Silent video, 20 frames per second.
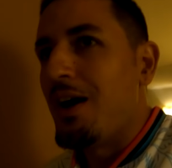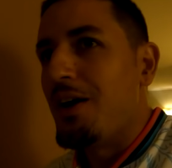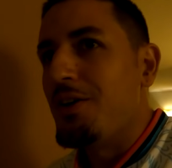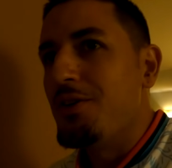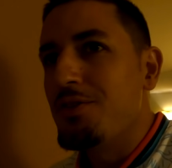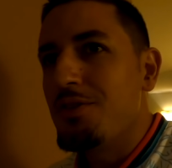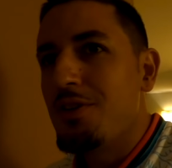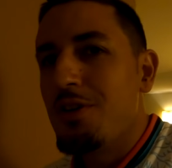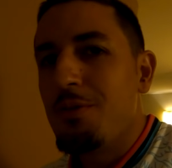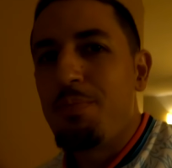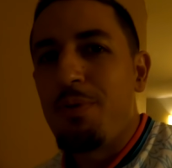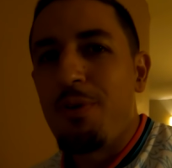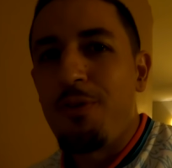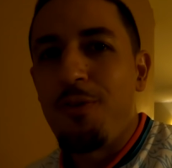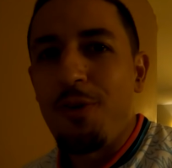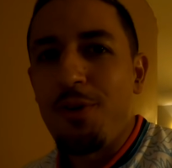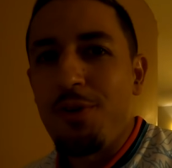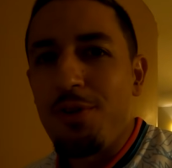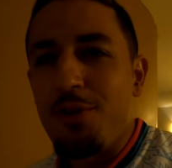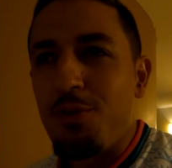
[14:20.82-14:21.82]
I usually
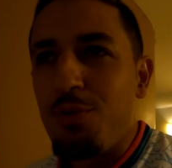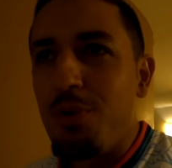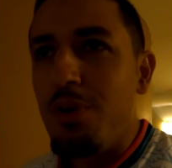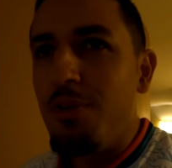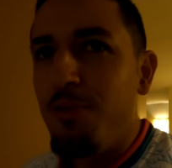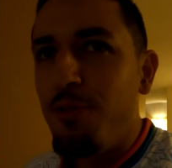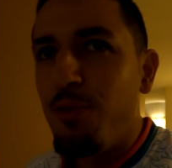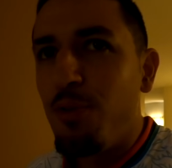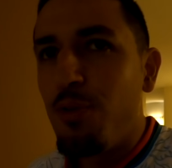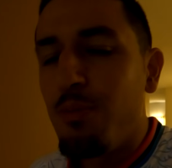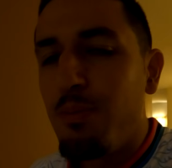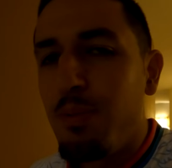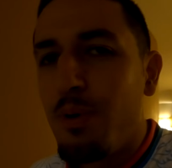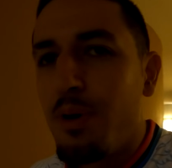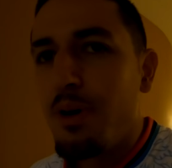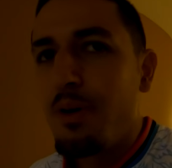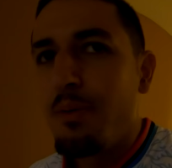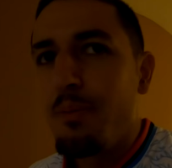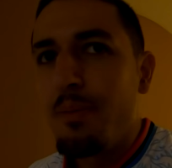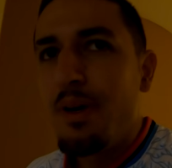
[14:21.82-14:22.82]
prefer street food,
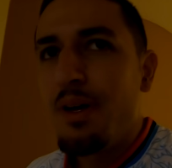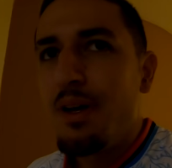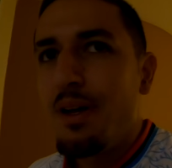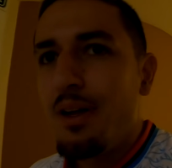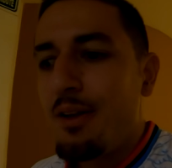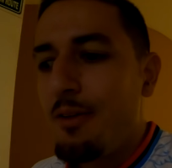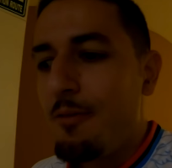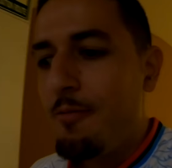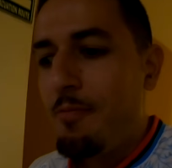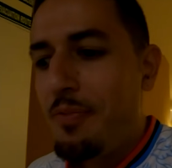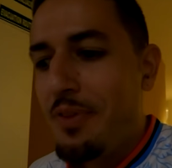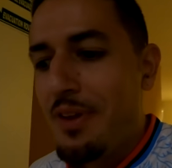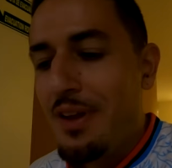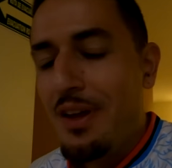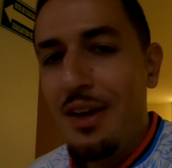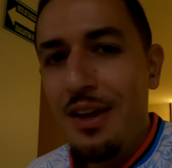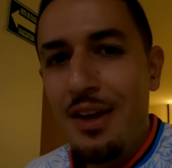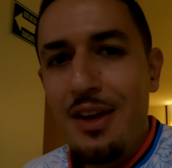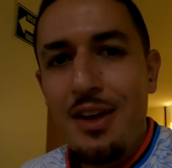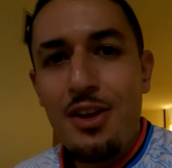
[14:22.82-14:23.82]
but man,
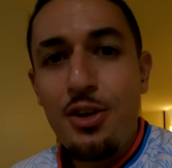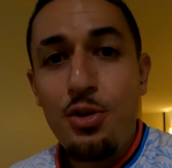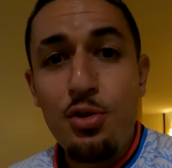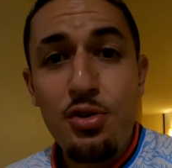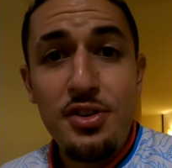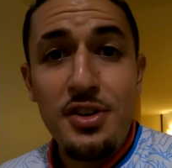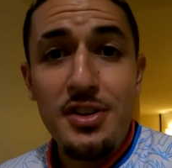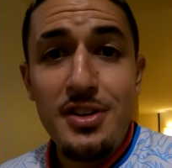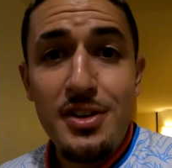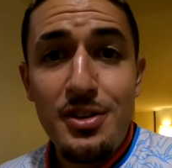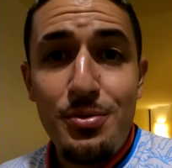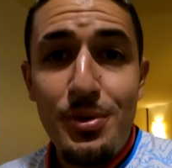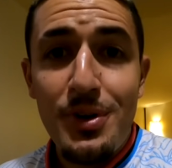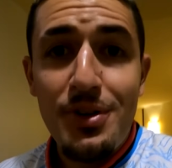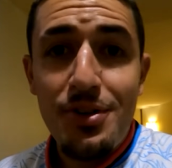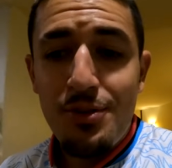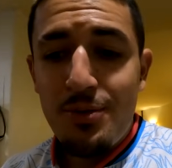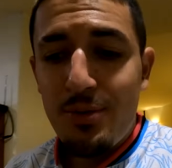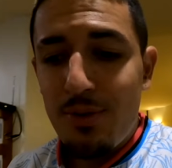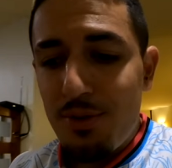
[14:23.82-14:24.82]
you see this
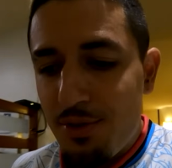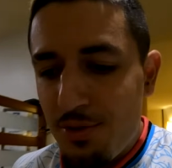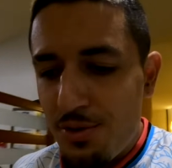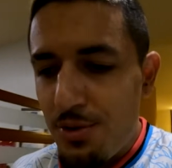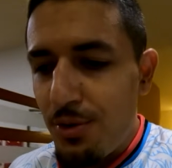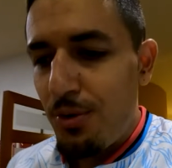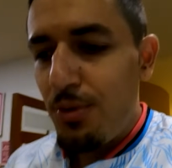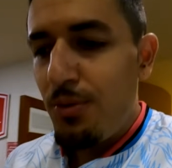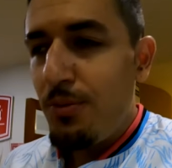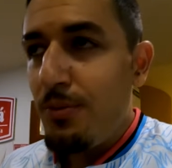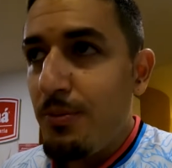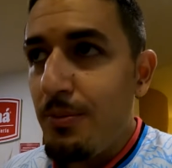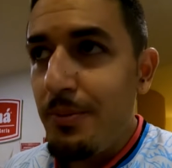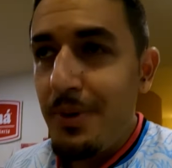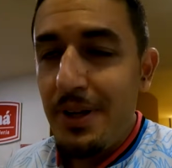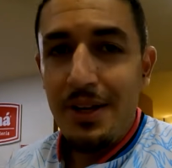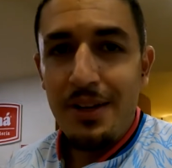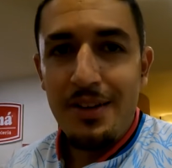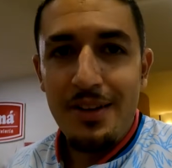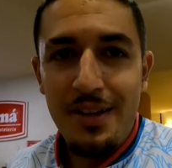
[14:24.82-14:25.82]
restaurant so
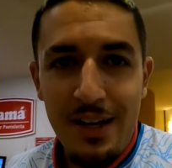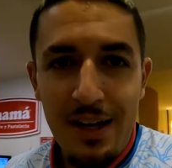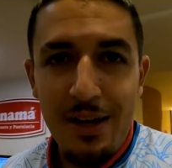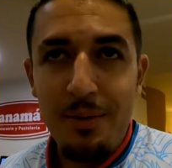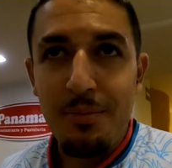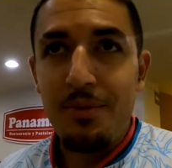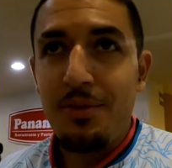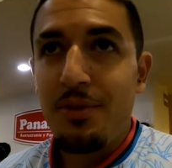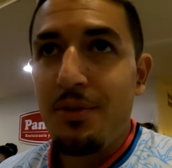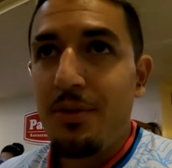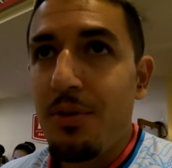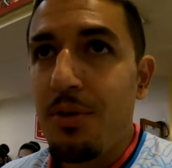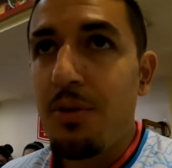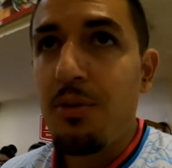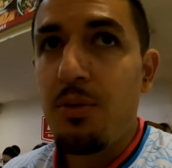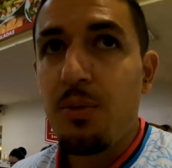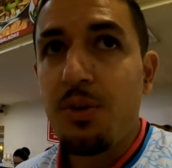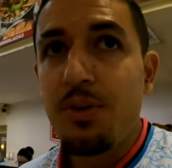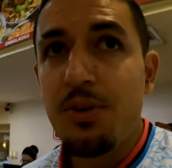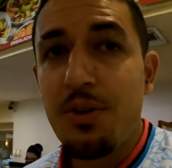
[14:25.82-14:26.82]
many times
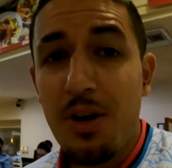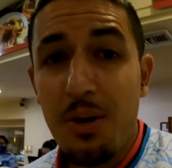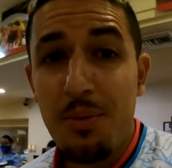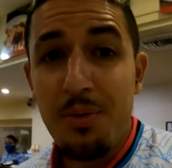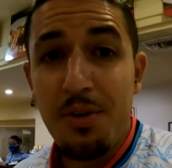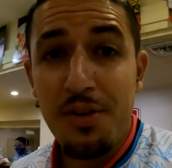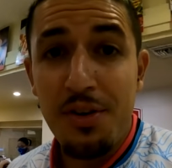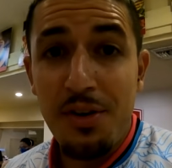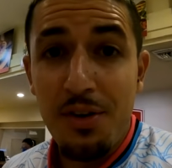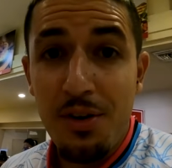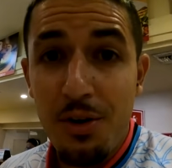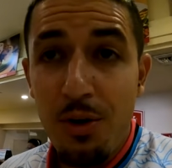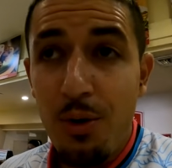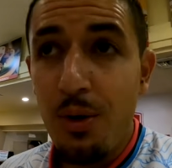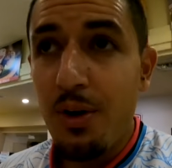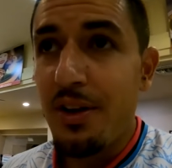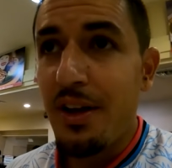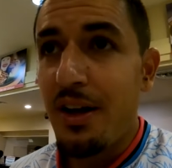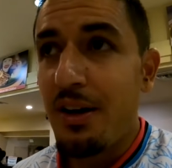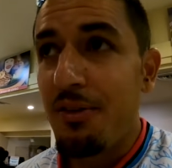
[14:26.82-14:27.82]
when you come to
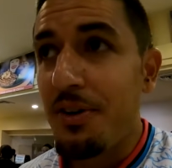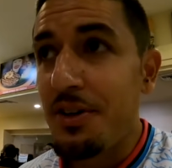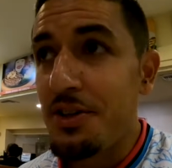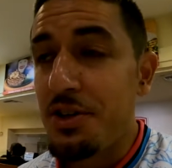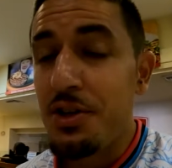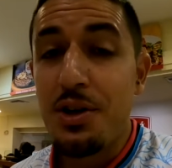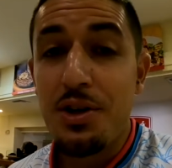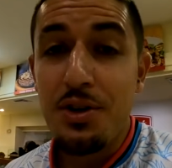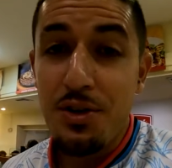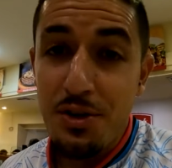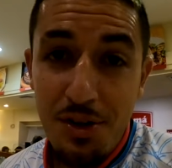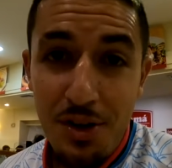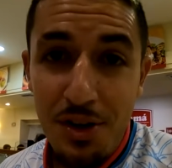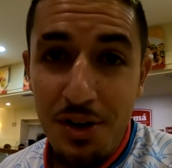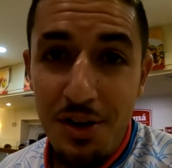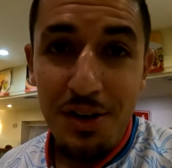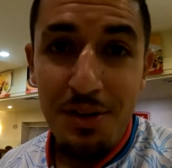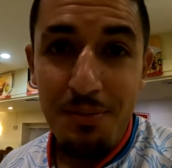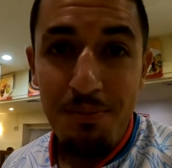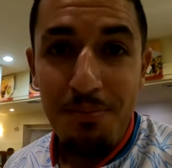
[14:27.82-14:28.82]
Sinaloa that eventually you're just
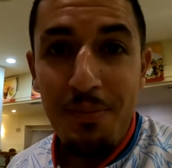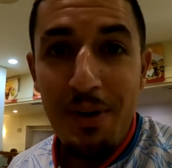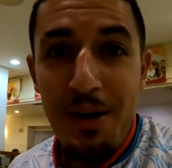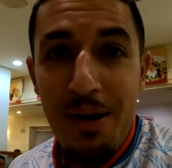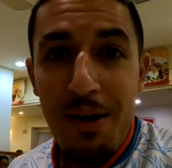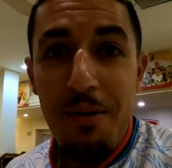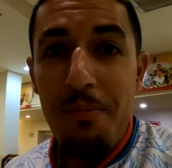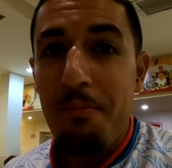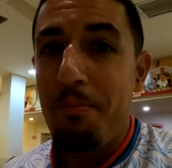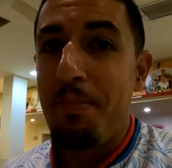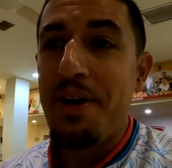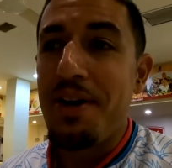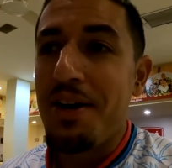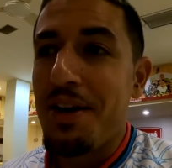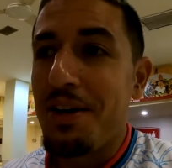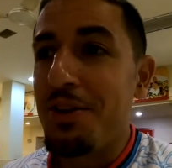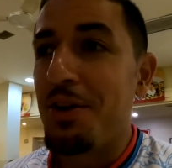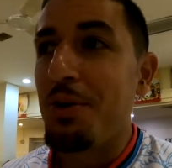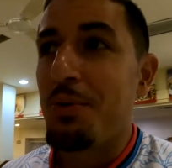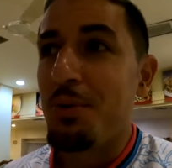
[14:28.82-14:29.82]
gonna
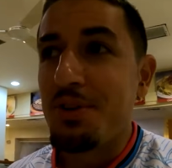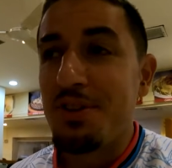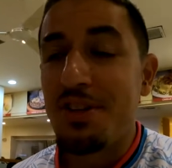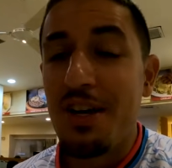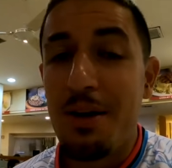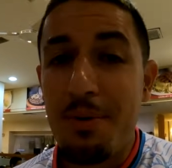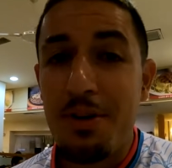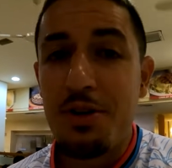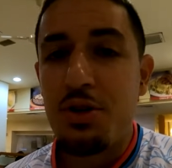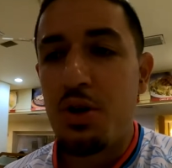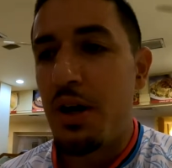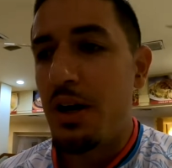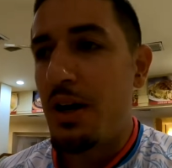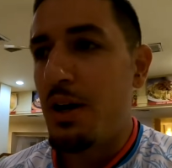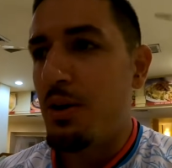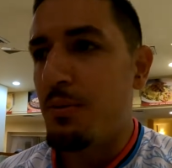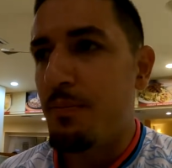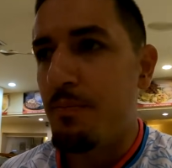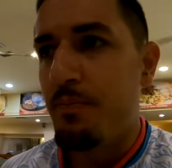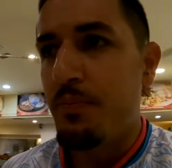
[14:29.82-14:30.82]
peek in there one time and try it
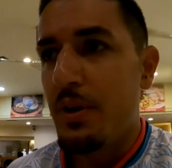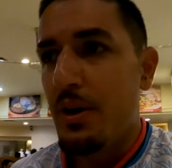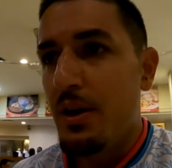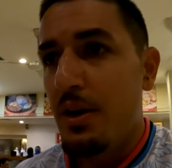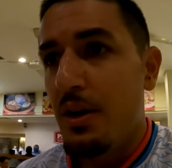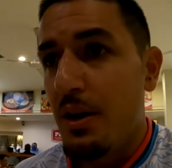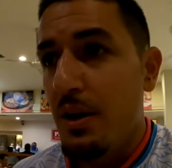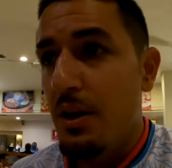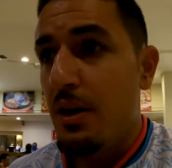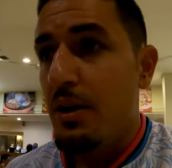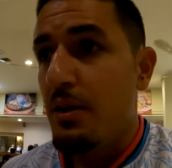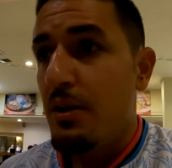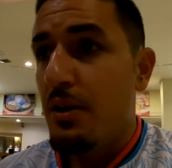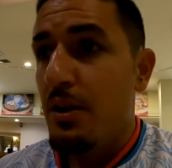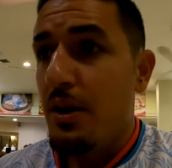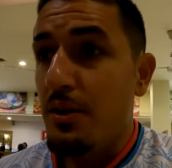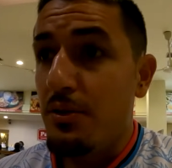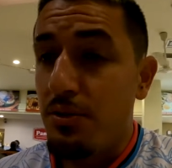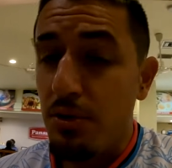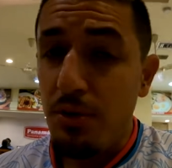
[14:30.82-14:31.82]
out.
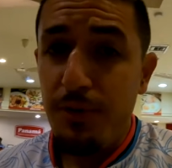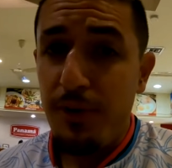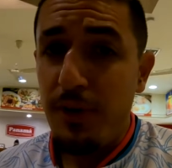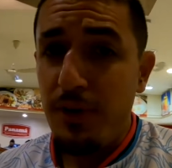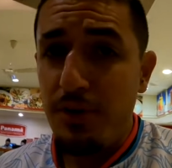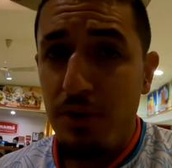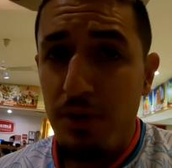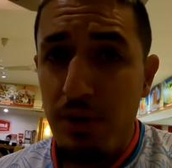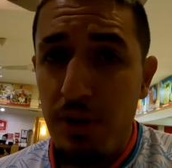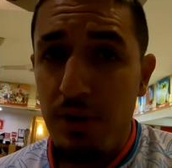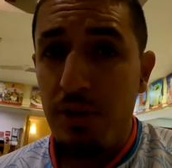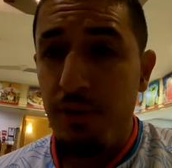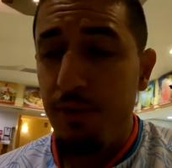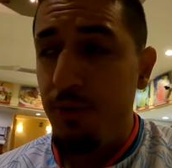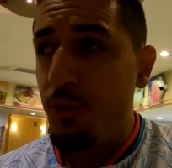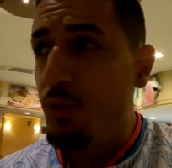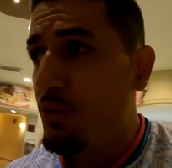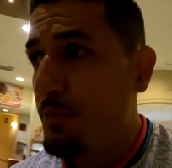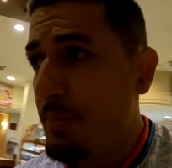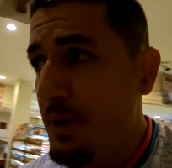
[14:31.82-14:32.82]
And so far so good, the
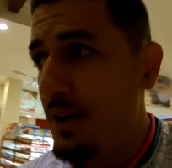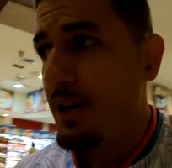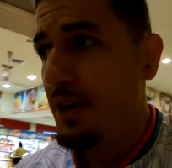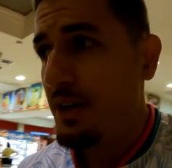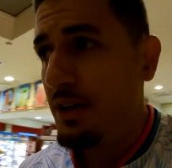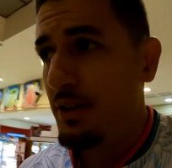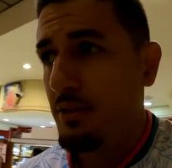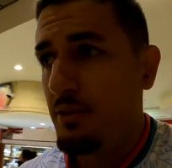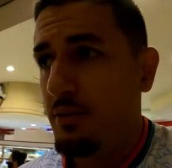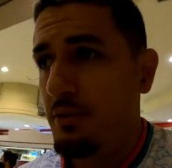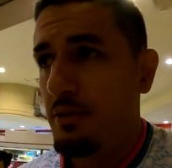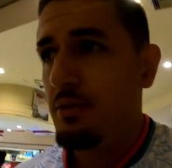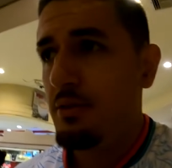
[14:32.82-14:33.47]
food's been a hit.